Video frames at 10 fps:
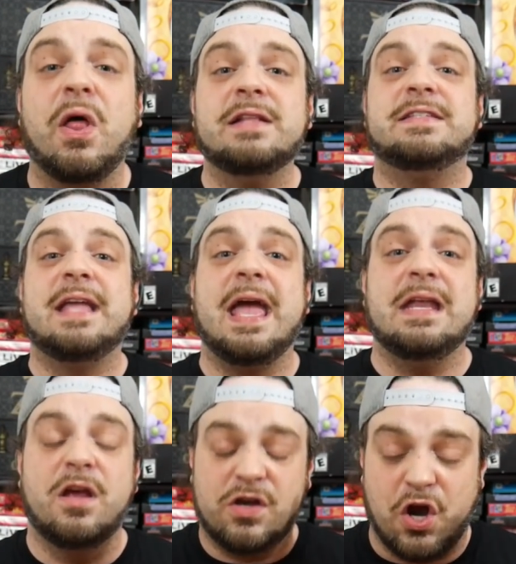
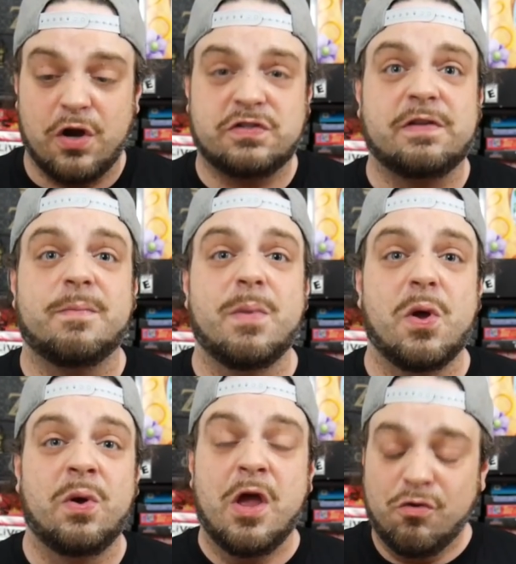Bloodstained, Curse of the
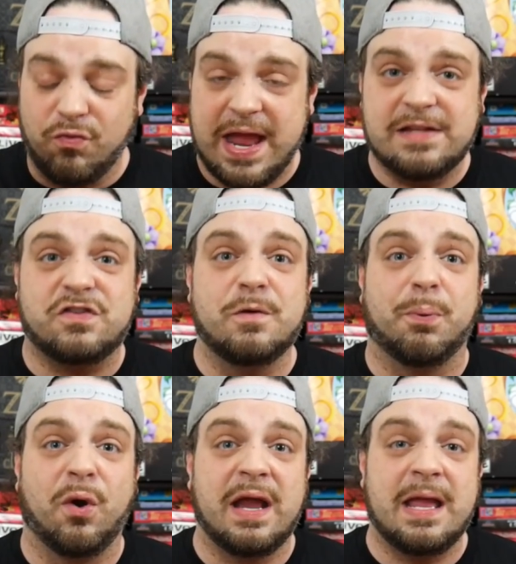Moon reigns
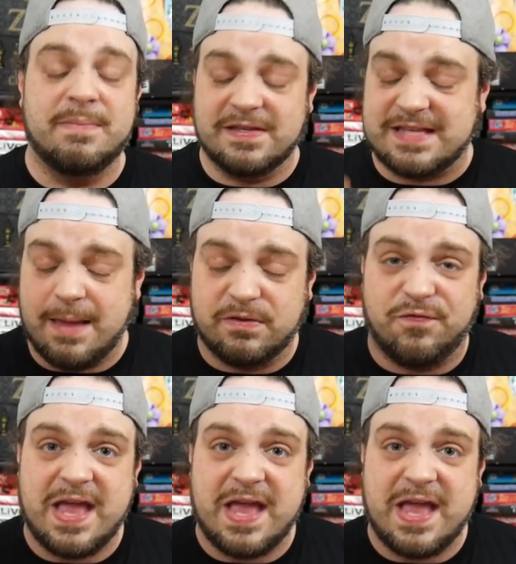supreme. This game is